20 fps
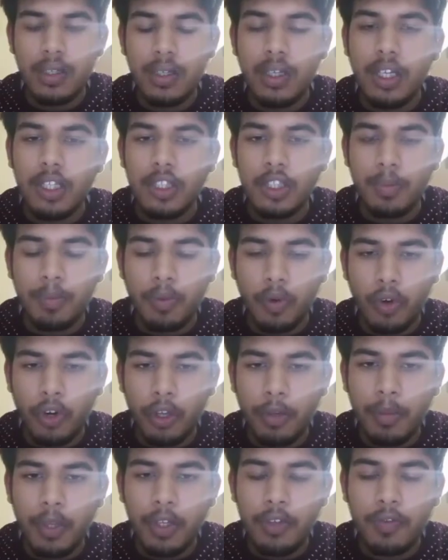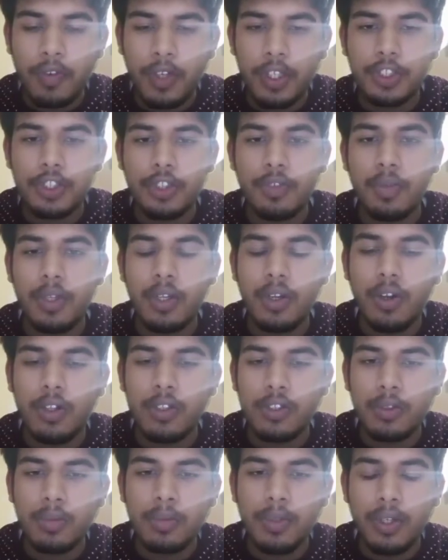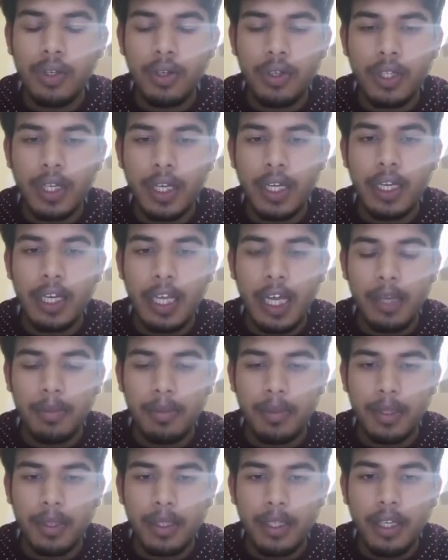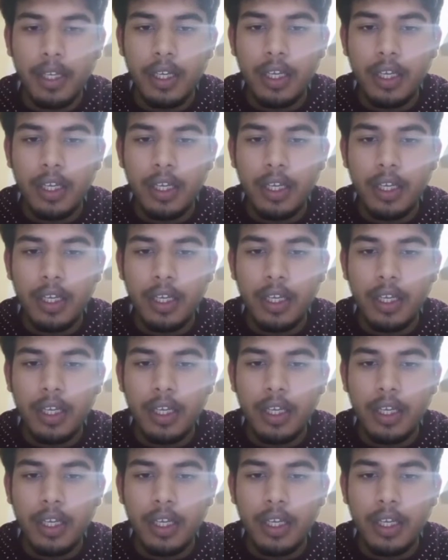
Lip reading: The product manufacturer will also be not held liable